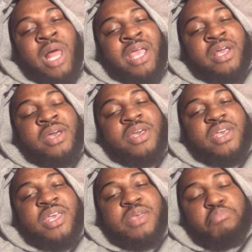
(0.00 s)
like
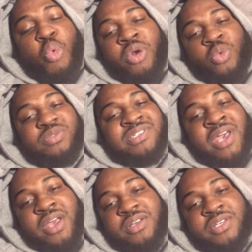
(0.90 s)
Immortal
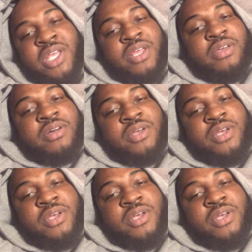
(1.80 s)
Technique,